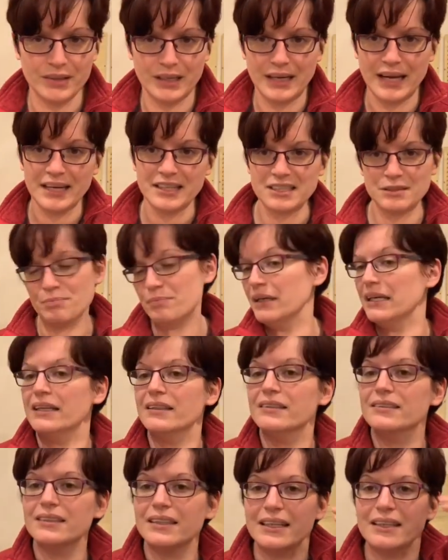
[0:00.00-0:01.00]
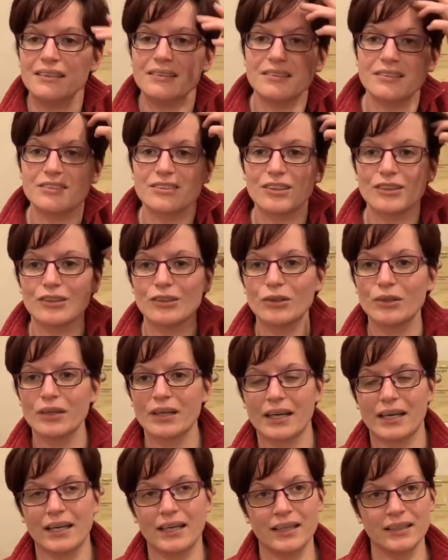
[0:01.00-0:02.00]
the next bit is to
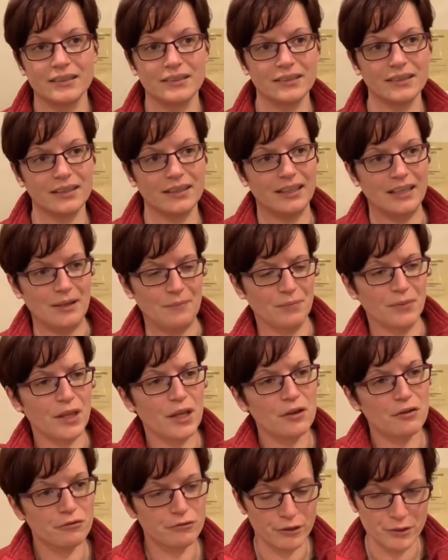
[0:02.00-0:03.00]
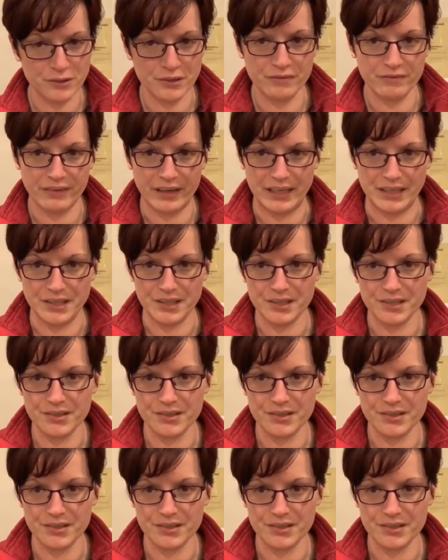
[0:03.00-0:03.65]
look at fruit and veg.